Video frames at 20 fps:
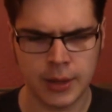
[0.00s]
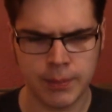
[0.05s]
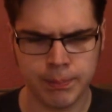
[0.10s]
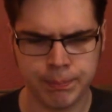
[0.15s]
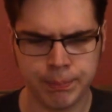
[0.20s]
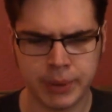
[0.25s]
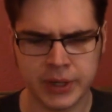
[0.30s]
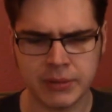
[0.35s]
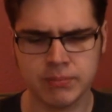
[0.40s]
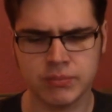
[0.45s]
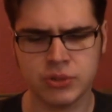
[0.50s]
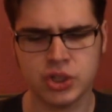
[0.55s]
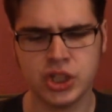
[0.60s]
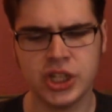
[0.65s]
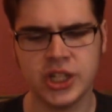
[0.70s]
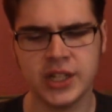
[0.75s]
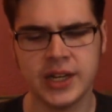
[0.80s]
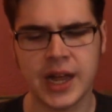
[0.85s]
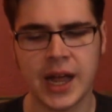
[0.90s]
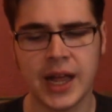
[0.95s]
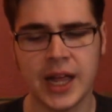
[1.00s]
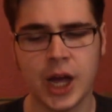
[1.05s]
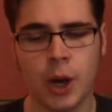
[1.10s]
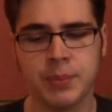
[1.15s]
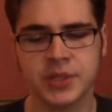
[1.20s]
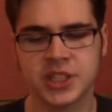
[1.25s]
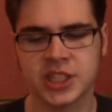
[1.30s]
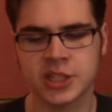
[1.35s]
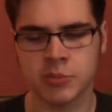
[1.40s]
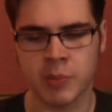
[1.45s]
but she could not help
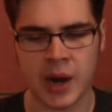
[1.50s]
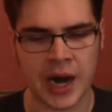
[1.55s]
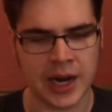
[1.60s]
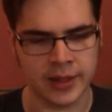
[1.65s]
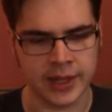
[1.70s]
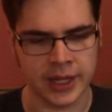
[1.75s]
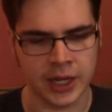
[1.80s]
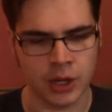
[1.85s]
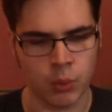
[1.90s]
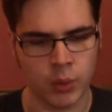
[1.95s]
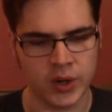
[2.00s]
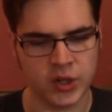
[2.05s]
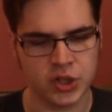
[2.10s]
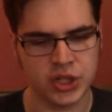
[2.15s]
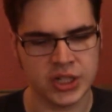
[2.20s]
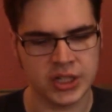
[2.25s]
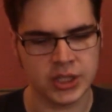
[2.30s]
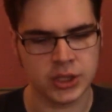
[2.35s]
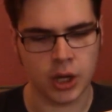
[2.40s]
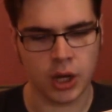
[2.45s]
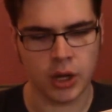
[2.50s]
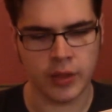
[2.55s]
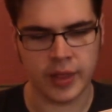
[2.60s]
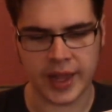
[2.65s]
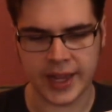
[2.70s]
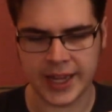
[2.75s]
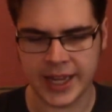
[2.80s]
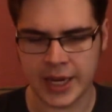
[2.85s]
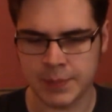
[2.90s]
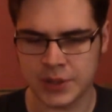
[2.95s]
smiling when she saw that
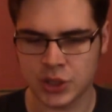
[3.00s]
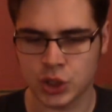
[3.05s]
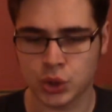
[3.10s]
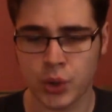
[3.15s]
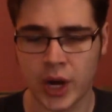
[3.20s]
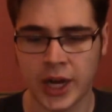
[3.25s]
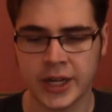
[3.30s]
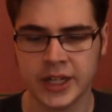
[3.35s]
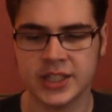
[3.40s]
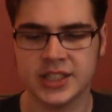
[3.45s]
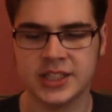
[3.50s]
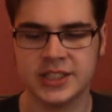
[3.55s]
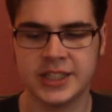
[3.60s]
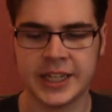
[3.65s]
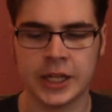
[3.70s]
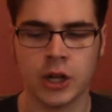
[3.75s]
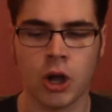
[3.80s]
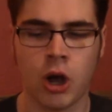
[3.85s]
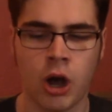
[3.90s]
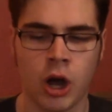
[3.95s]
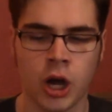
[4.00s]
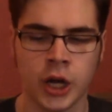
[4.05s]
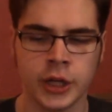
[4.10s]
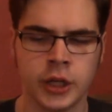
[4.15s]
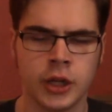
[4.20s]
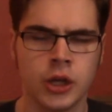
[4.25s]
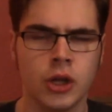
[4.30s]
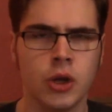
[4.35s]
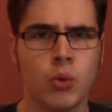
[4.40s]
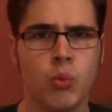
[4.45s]
he had been trying to stick it on
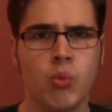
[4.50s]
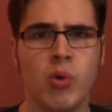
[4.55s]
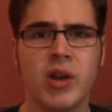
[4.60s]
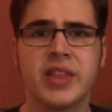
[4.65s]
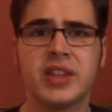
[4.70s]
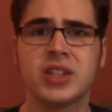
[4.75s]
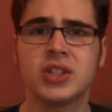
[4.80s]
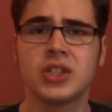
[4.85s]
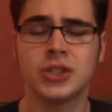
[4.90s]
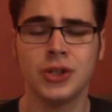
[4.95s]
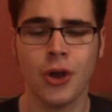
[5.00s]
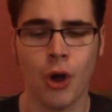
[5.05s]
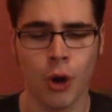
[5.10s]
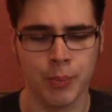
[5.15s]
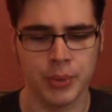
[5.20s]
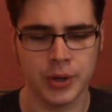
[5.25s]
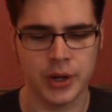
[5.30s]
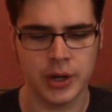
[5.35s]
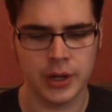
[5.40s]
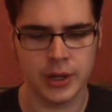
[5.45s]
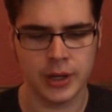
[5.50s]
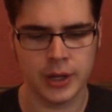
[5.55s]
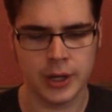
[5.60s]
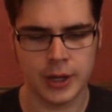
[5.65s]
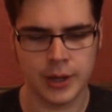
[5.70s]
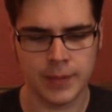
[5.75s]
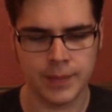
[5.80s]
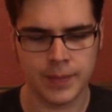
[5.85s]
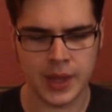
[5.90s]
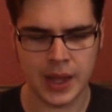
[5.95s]
with soap.
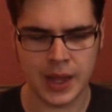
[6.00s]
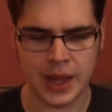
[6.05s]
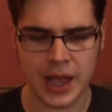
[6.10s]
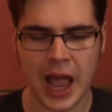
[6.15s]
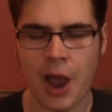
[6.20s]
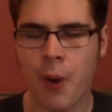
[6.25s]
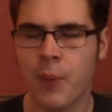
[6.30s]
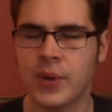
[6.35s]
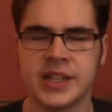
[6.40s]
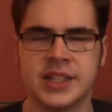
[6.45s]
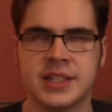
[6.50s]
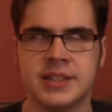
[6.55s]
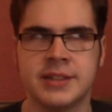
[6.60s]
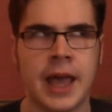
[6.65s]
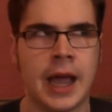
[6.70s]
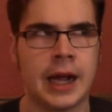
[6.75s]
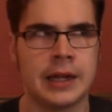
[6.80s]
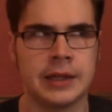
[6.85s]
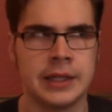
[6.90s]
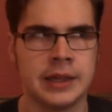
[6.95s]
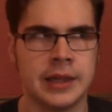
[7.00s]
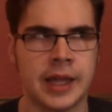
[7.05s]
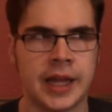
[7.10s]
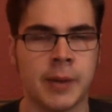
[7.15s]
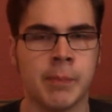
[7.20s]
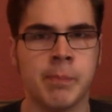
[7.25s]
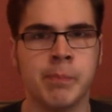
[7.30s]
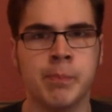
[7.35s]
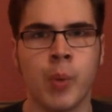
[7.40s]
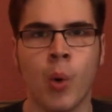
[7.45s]
How exactly like a
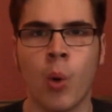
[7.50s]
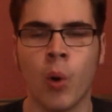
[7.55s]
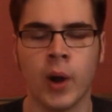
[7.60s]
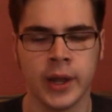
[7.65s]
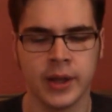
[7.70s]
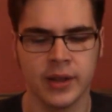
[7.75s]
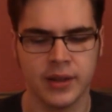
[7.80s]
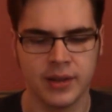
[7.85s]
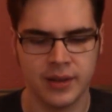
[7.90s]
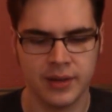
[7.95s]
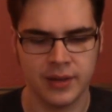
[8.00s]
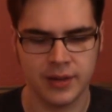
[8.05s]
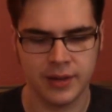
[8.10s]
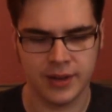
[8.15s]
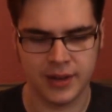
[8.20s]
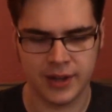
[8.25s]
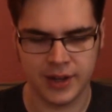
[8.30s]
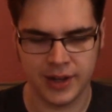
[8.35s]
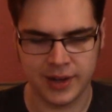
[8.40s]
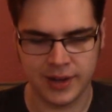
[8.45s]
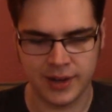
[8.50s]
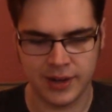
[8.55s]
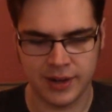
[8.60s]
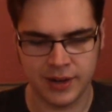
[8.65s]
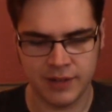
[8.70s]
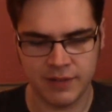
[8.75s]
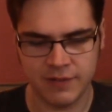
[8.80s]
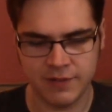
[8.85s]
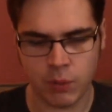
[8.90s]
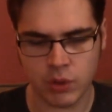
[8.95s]
boy.
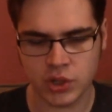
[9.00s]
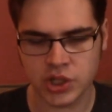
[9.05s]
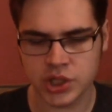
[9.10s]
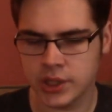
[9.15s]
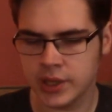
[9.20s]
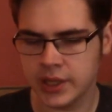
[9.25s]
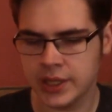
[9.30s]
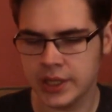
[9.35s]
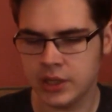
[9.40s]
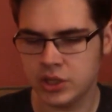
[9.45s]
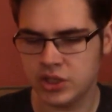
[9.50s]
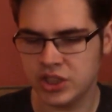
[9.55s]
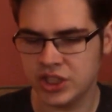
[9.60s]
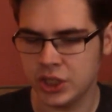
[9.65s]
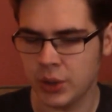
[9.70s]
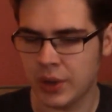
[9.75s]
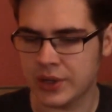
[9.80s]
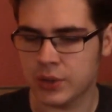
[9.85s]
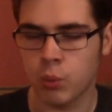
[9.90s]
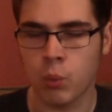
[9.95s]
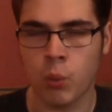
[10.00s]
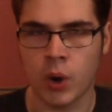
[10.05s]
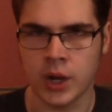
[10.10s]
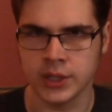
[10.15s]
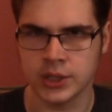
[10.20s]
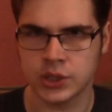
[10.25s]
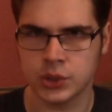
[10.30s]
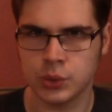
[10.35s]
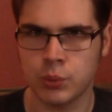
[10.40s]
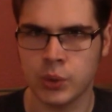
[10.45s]
Fortunately, she knew at
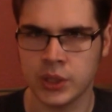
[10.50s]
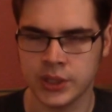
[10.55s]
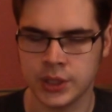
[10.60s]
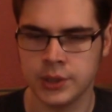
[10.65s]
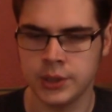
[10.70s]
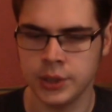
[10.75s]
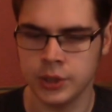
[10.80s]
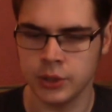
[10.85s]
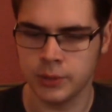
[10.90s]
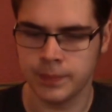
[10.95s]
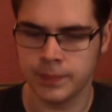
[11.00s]
once what to do.